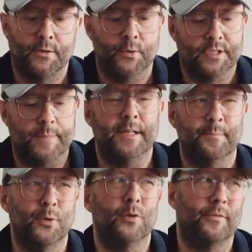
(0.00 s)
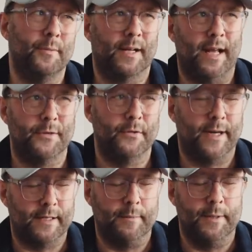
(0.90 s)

Or some of them pull from the cloud directly,